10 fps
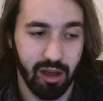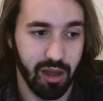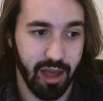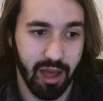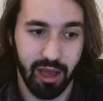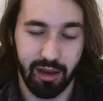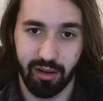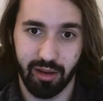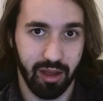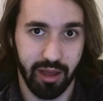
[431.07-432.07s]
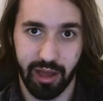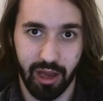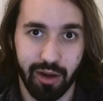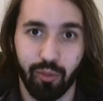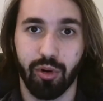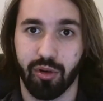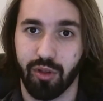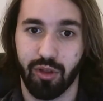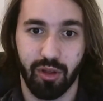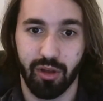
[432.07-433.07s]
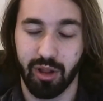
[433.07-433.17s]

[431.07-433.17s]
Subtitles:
and it works.